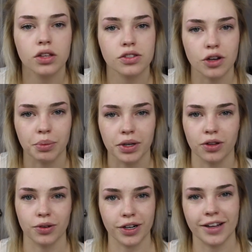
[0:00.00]
Soap and
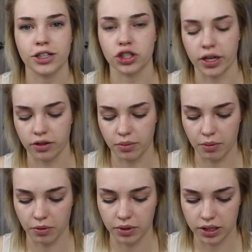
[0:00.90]
Glory, trying to
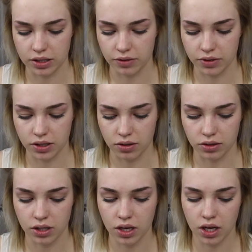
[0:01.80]
remember what this stuff is
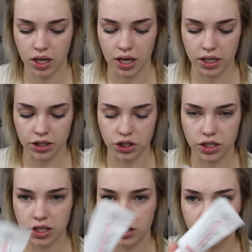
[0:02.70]
called, and it's
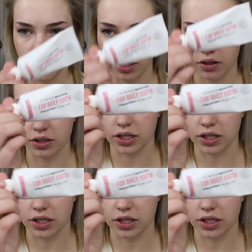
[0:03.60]
just their regular